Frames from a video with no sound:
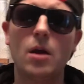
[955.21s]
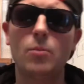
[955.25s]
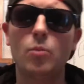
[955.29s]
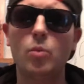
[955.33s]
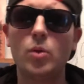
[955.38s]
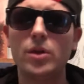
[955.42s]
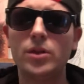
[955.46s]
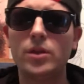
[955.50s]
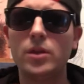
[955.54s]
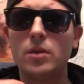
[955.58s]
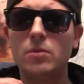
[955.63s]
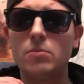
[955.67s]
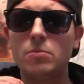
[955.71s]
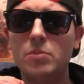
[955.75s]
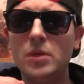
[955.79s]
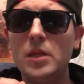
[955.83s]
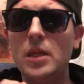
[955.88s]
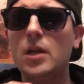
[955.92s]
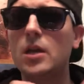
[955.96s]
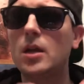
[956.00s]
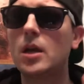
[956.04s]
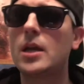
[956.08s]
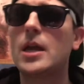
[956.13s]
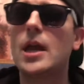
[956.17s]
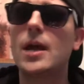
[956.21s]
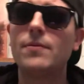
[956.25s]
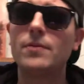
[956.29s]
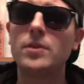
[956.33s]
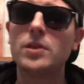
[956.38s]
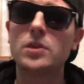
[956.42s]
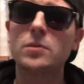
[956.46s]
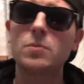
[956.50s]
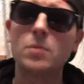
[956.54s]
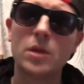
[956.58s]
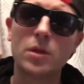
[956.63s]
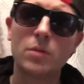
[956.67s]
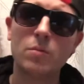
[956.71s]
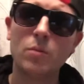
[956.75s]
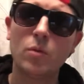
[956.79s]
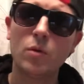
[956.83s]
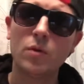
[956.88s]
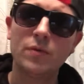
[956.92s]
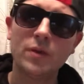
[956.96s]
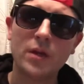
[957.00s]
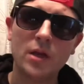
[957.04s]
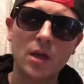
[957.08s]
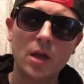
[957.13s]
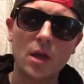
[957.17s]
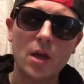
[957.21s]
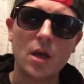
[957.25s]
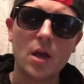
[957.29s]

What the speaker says: with it being a Kevin Smith movie.